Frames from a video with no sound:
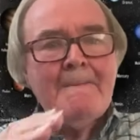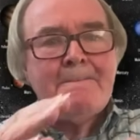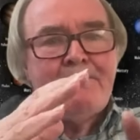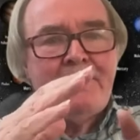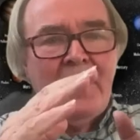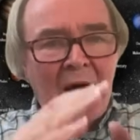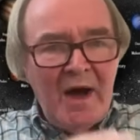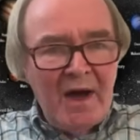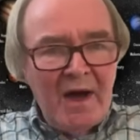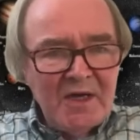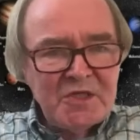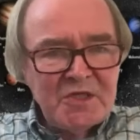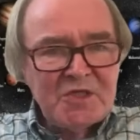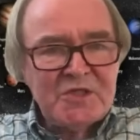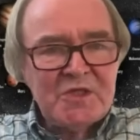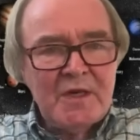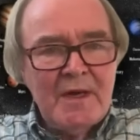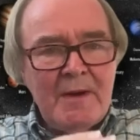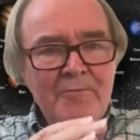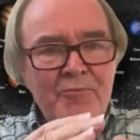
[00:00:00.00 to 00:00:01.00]

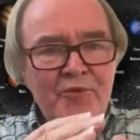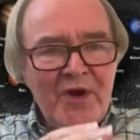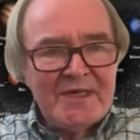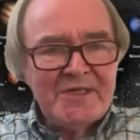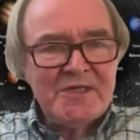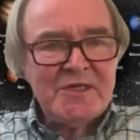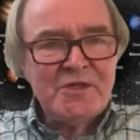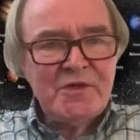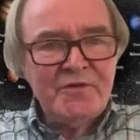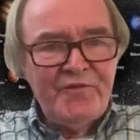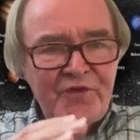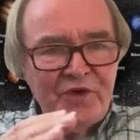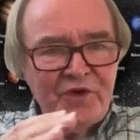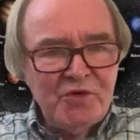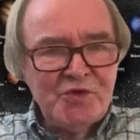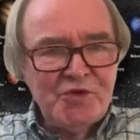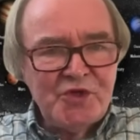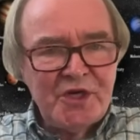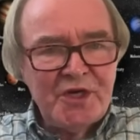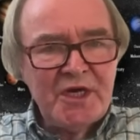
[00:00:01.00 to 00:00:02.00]
past, present, and
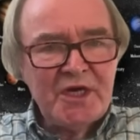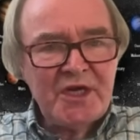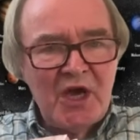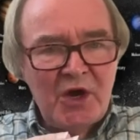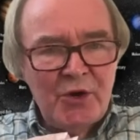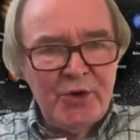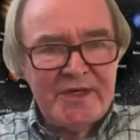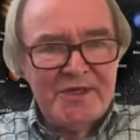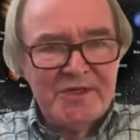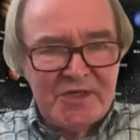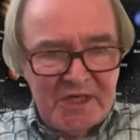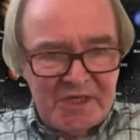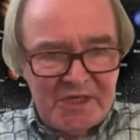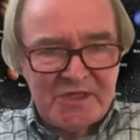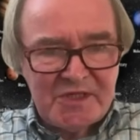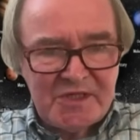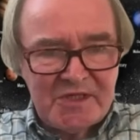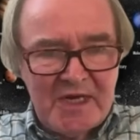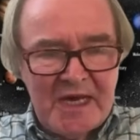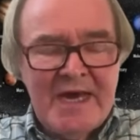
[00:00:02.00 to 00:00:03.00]
future
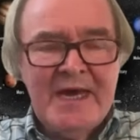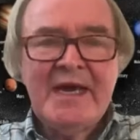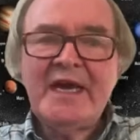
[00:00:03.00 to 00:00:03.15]
coexist.